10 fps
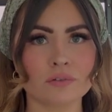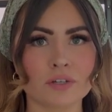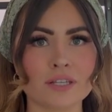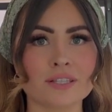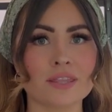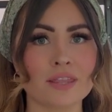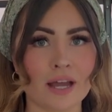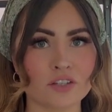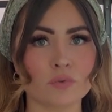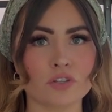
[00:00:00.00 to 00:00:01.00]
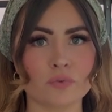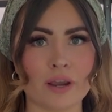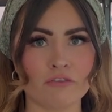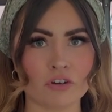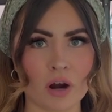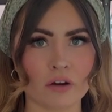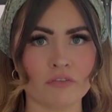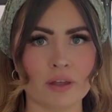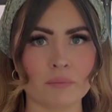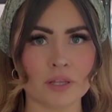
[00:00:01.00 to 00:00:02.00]
because that's what's right for our
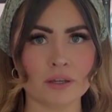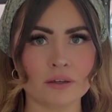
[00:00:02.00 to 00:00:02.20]
family.